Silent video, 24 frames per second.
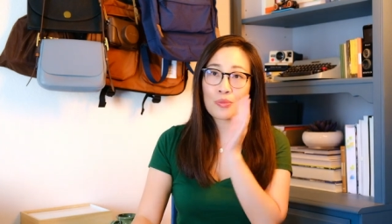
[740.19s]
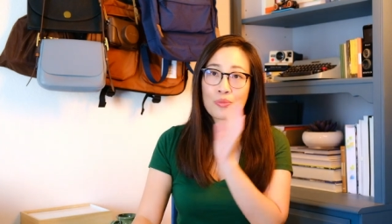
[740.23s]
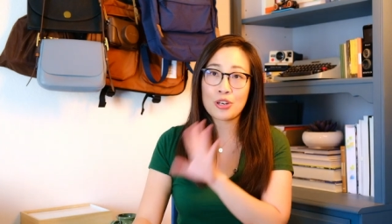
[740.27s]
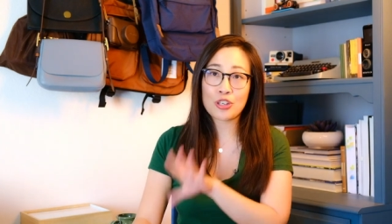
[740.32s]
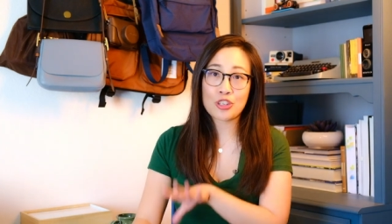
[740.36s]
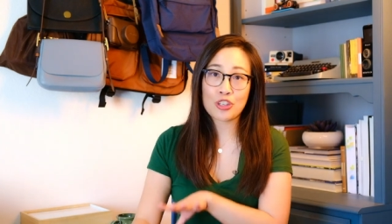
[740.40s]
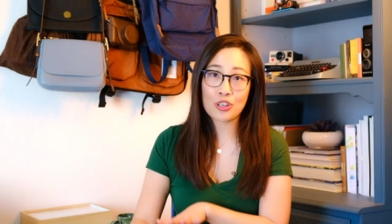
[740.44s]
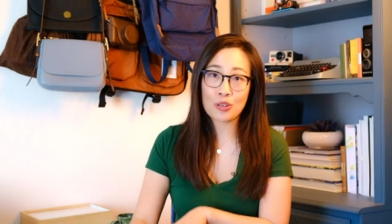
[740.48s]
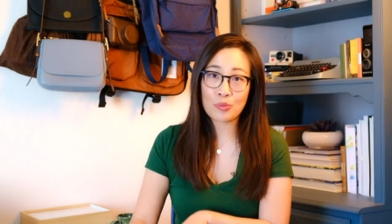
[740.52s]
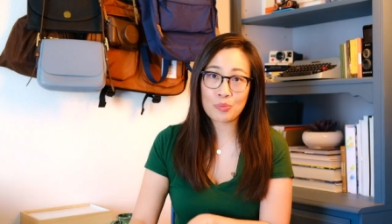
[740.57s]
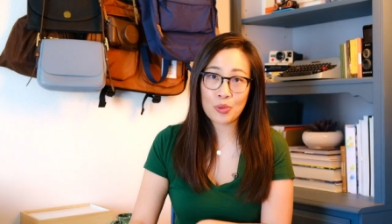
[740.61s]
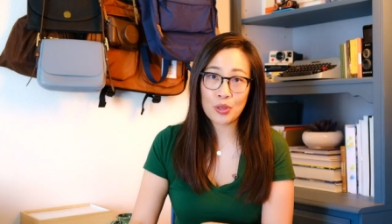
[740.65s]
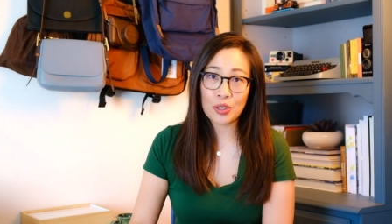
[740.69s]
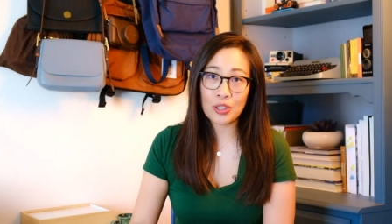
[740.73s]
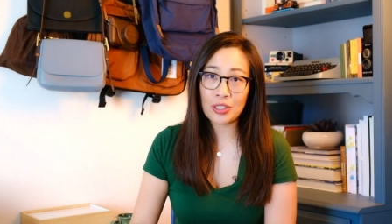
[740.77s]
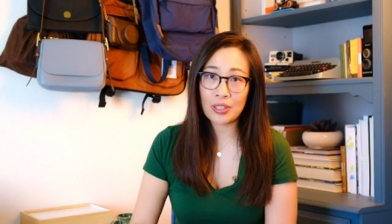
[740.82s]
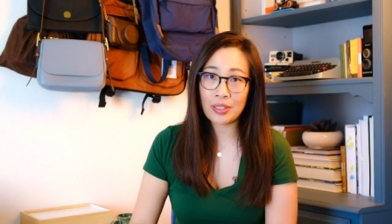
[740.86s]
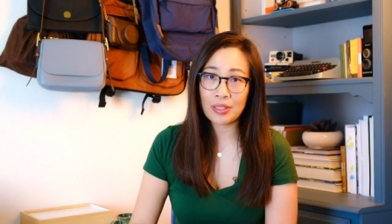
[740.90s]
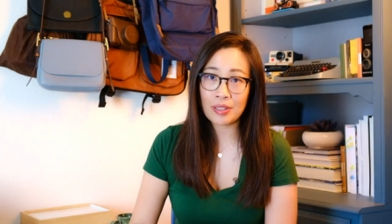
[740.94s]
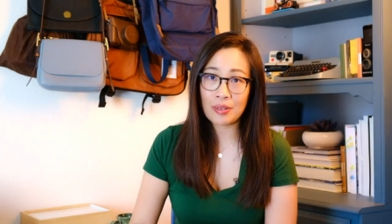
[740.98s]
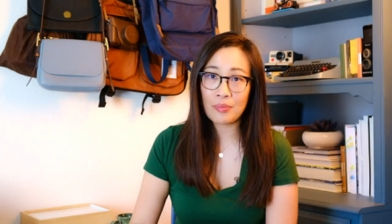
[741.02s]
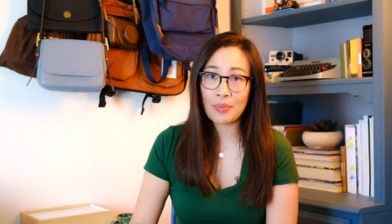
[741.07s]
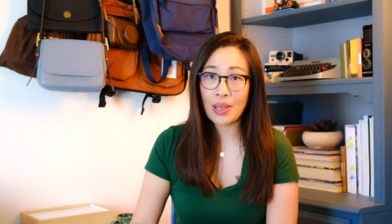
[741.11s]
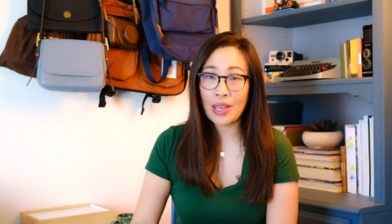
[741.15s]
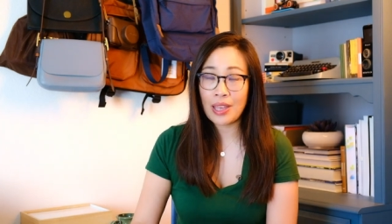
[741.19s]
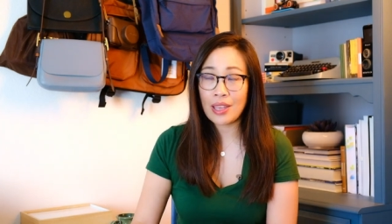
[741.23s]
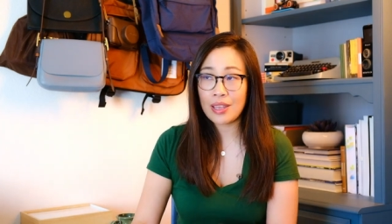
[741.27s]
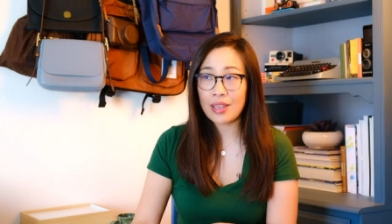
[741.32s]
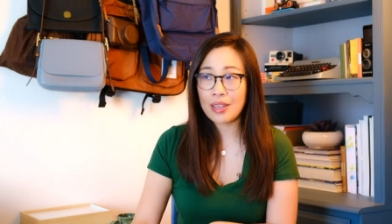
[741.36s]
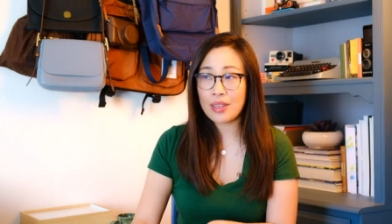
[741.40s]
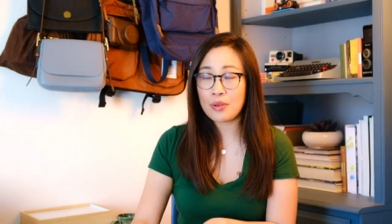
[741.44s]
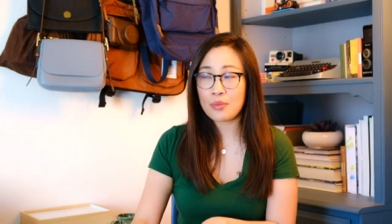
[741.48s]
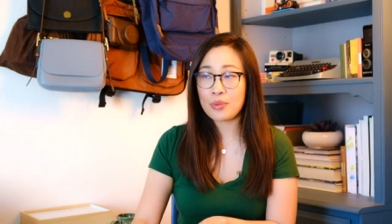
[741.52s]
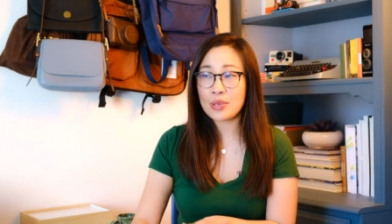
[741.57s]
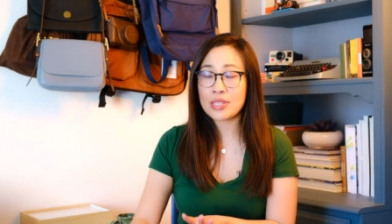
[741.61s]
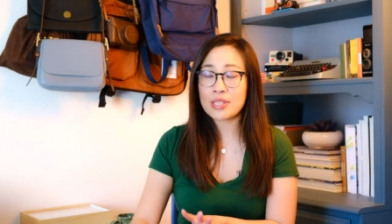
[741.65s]
Richard Burton, but
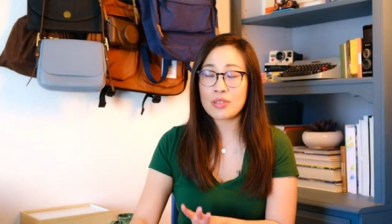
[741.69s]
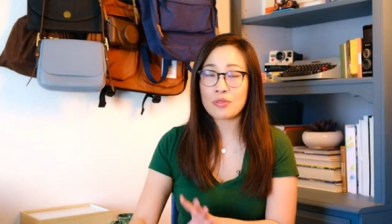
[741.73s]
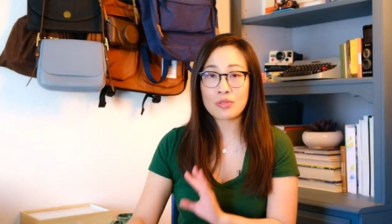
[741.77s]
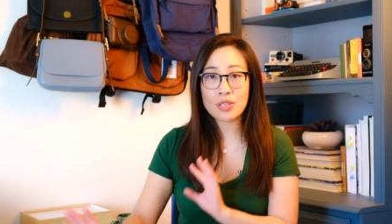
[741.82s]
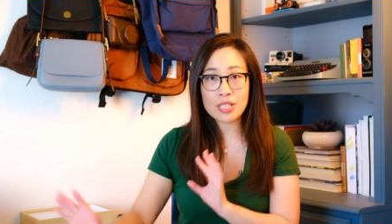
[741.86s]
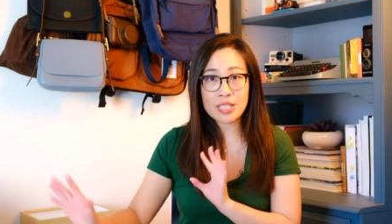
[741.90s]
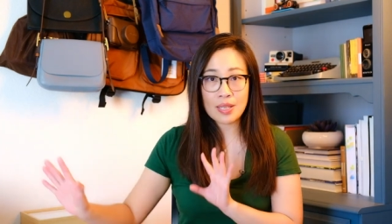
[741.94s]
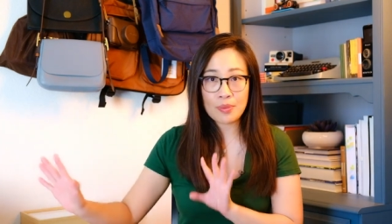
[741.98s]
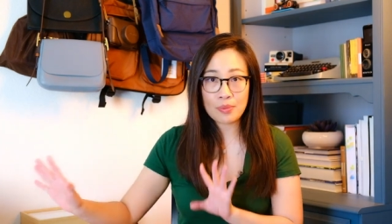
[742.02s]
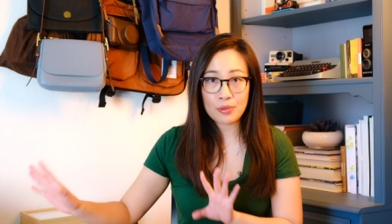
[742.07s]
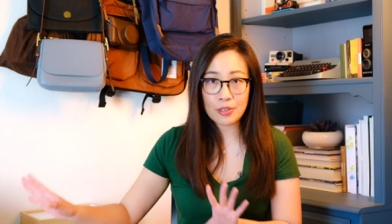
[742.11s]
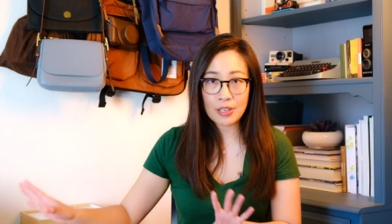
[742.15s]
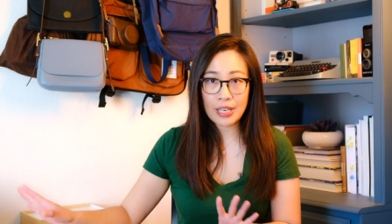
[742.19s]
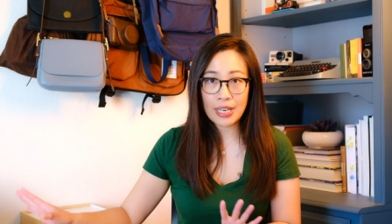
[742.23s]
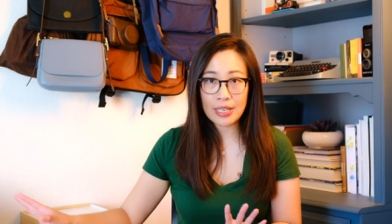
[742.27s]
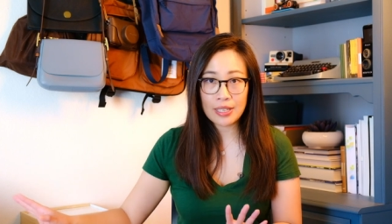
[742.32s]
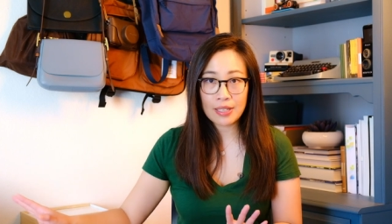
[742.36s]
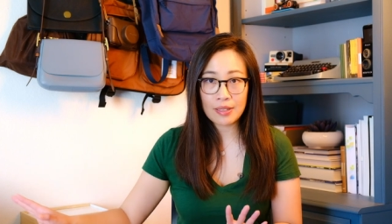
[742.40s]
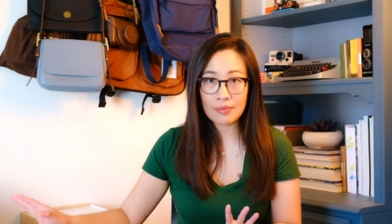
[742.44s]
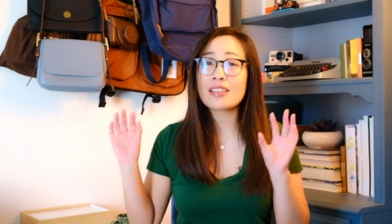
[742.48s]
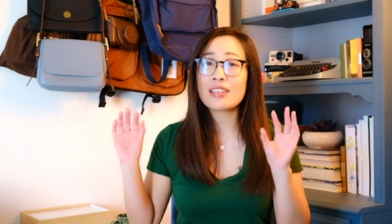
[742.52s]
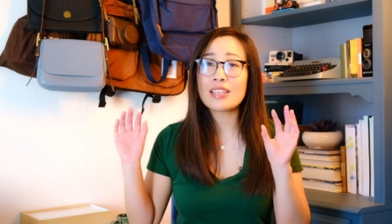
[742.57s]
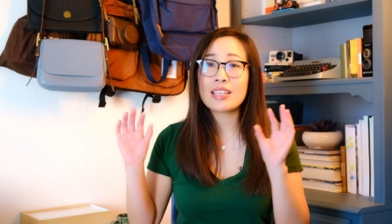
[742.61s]
it wasn't reciprocated.